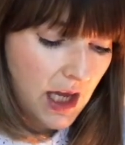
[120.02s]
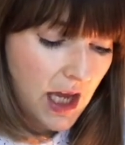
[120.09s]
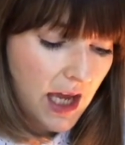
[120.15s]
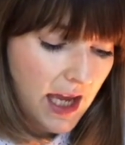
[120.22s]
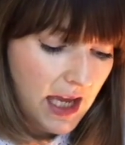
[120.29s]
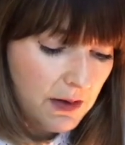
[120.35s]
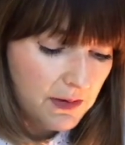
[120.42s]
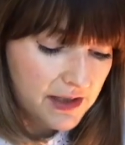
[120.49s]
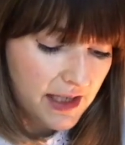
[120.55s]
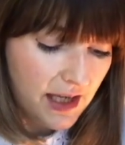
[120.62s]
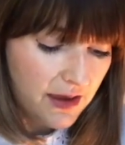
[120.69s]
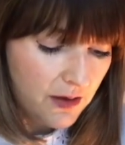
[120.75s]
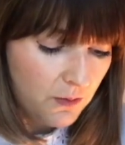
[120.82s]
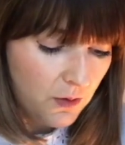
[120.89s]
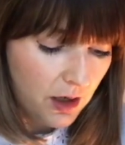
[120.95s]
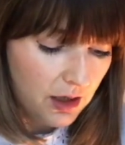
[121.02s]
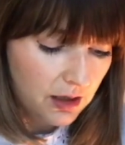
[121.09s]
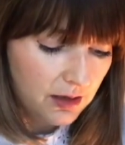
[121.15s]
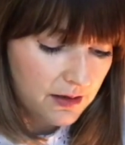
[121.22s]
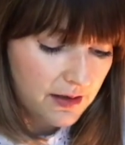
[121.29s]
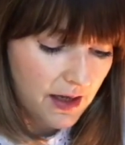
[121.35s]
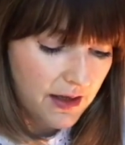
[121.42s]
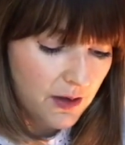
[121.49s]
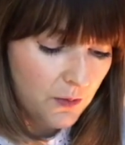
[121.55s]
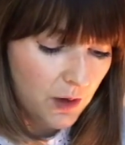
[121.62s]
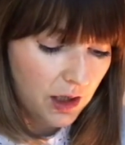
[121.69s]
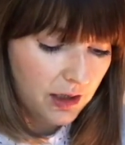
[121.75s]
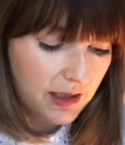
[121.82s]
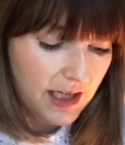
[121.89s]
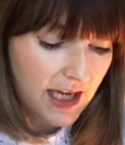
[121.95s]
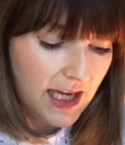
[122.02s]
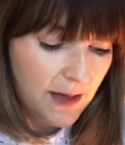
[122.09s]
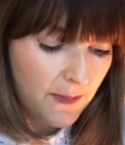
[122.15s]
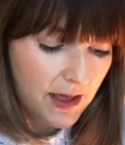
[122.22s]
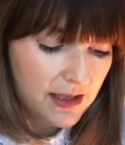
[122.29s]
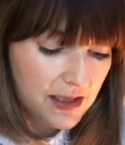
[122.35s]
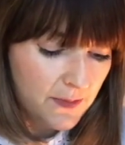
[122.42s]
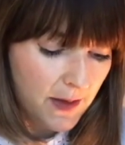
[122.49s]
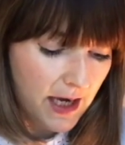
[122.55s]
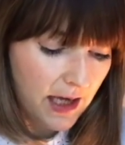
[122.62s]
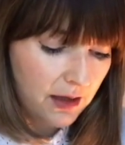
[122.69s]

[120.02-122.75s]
He was in the world, and the world came into being